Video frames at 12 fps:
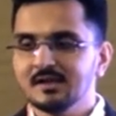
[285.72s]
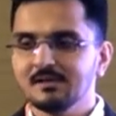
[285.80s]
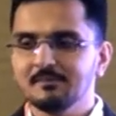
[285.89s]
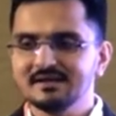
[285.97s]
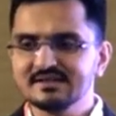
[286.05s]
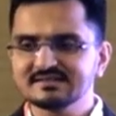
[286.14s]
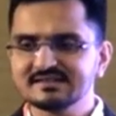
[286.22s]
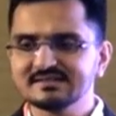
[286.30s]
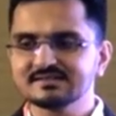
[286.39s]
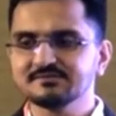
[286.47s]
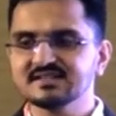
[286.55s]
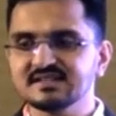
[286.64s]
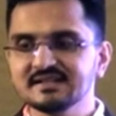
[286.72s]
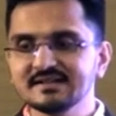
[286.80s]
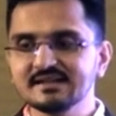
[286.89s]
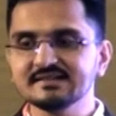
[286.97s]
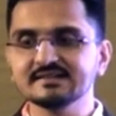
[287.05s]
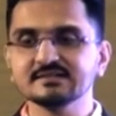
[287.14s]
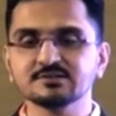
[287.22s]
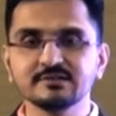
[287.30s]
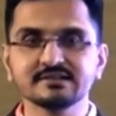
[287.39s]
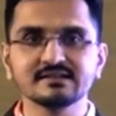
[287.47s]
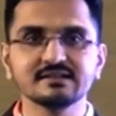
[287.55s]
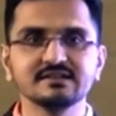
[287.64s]
Medicines which increase
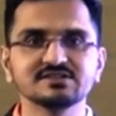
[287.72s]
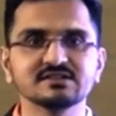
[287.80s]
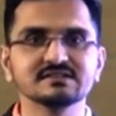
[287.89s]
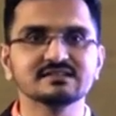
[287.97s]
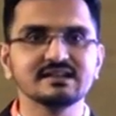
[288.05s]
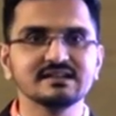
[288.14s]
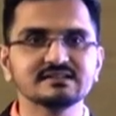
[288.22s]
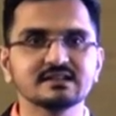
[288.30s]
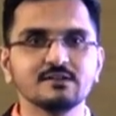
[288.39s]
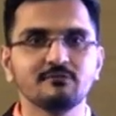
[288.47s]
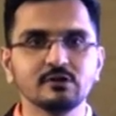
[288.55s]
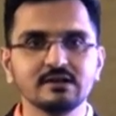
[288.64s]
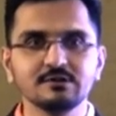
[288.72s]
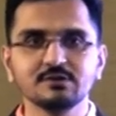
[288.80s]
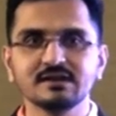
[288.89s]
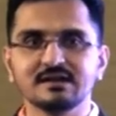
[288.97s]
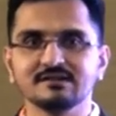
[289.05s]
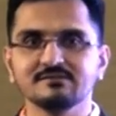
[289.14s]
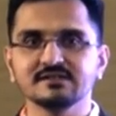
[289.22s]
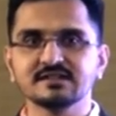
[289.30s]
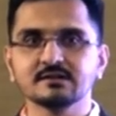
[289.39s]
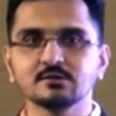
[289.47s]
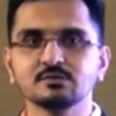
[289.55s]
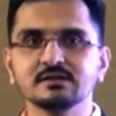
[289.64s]
insulin secretions like sulfonylurea, which
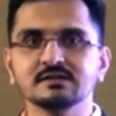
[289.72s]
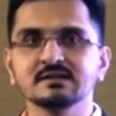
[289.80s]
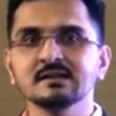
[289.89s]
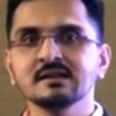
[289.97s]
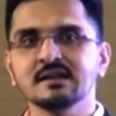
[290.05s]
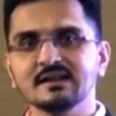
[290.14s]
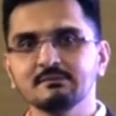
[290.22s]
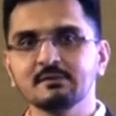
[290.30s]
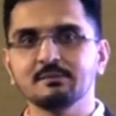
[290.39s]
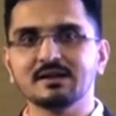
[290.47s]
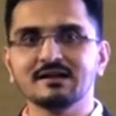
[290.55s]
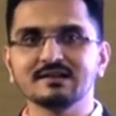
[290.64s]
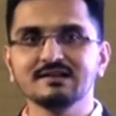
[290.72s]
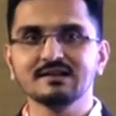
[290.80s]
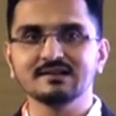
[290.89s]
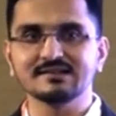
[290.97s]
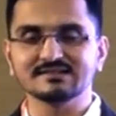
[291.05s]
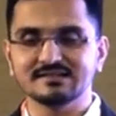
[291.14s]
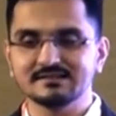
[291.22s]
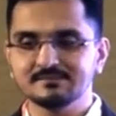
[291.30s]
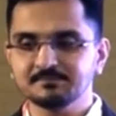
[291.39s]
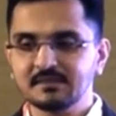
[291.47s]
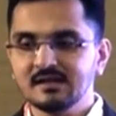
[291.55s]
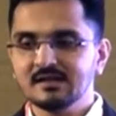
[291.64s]
include glimepiride gliclazide,
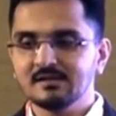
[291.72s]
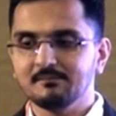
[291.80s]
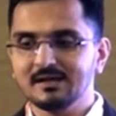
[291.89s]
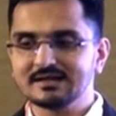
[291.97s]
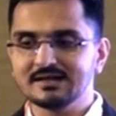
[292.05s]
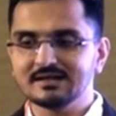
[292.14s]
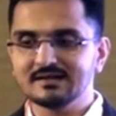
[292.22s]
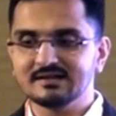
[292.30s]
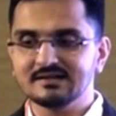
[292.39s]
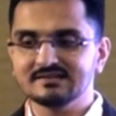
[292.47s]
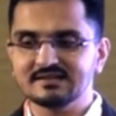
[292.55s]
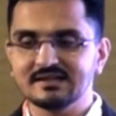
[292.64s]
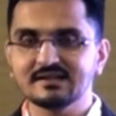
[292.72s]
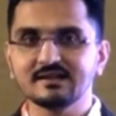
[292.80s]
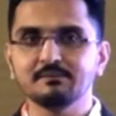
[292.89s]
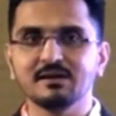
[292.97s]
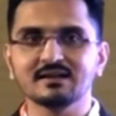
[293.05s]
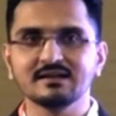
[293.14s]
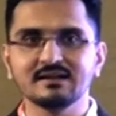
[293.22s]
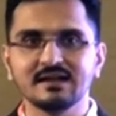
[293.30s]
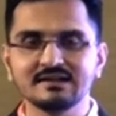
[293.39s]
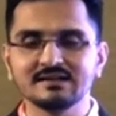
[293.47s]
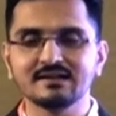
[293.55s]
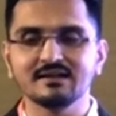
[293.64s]
maglitinides like
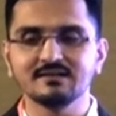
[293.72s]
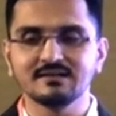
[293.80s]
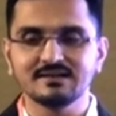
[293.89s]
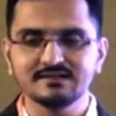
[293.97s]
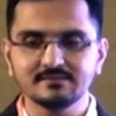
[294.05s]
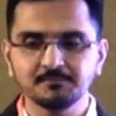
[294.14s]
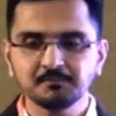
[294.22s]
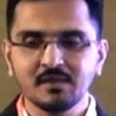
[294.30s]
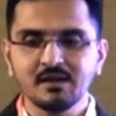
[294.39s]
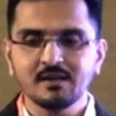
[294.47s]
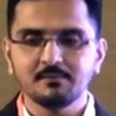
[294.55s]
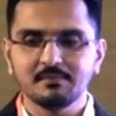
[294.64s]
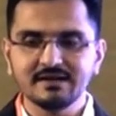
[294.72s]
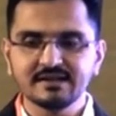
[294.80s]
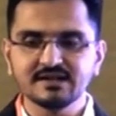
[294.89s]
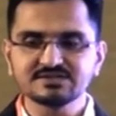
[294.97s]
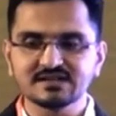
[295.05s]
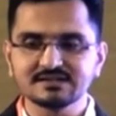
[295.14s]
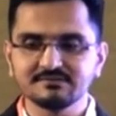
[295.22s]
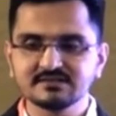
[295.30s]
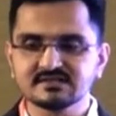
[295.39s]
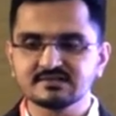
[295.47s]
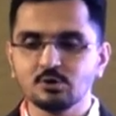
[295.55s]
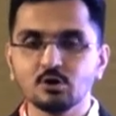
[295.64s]
ripaglinide natagalinide, medications
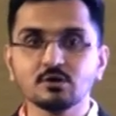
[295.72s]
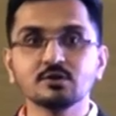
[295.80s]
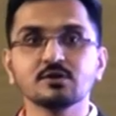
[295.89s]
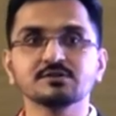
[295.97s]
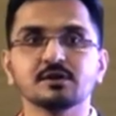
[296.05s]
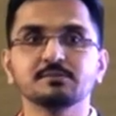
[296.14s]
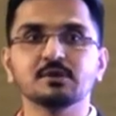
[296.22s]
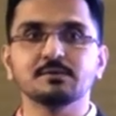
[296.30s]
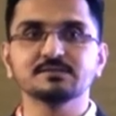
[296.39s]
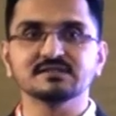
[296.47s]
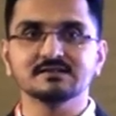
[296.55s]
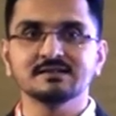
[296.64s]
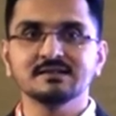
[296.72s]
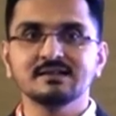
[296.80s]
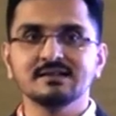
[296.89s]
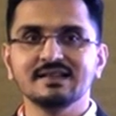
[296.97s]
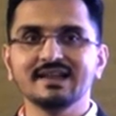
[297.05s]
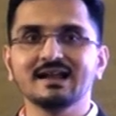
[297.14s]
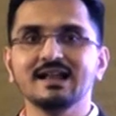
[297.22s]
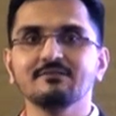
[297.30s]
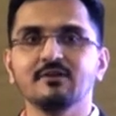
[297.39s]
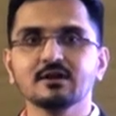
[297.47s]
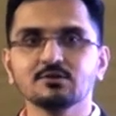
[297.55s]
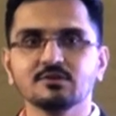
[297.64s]
with slow glucose absorption like
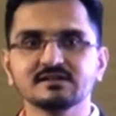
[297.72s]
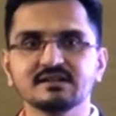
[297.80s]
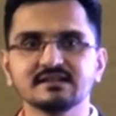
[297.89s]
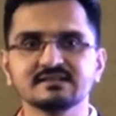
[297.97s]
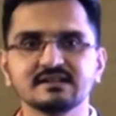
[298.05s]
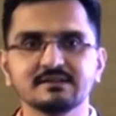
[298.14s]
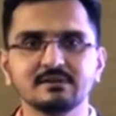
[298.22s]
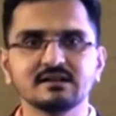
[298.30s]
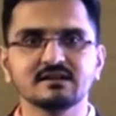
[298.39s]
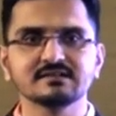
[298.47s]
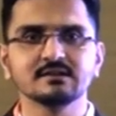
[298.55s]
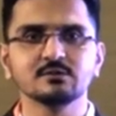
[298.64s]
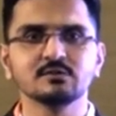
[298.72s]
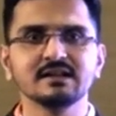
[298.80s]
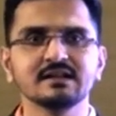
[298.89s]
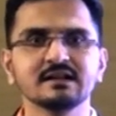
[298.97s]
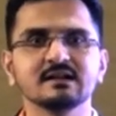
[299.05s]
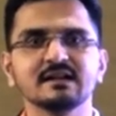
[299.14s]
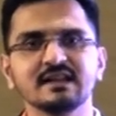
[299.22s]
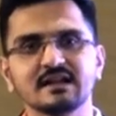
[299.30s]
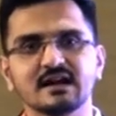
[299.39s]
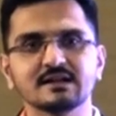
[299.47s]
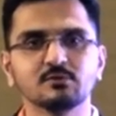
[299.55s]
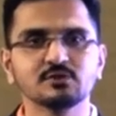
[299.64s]
alpha glucosidase inhibitors including
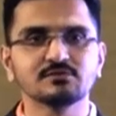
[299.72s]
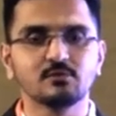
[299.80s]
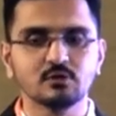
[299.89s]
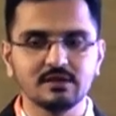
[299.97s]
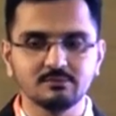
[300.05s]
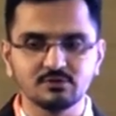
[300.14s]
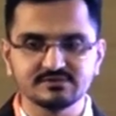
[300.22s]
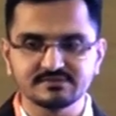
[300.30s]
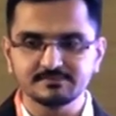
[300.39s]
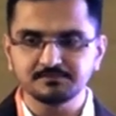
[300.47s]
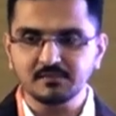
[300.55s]
acarbose, voglibose,